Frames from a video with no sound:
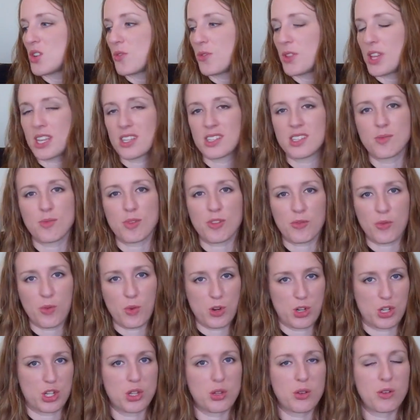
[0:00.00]
Snowflakes
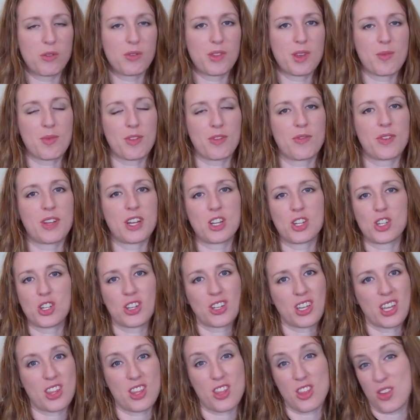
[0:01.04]
number 4, 2 of them are
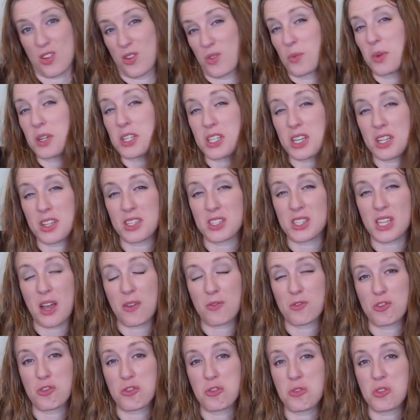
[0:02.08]
finished. I'll get the third one done
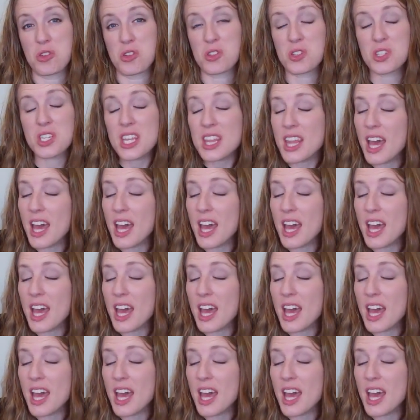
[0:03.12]
this afternoon.